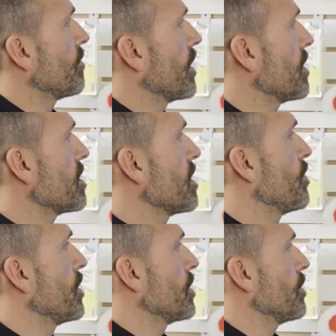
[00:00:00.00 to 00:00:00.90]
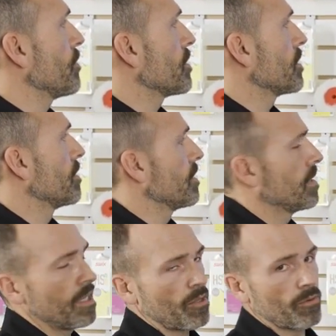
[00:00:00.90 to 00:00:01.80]
very simple to use,
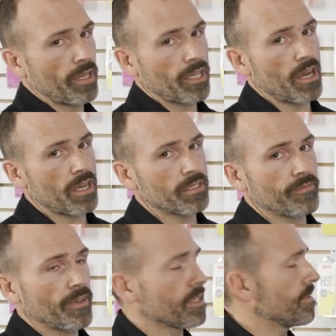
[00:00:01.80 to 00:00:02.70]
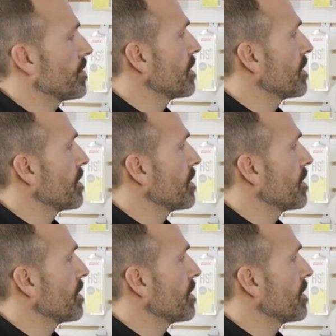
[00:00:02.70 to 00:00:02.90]
and they're really cost effective.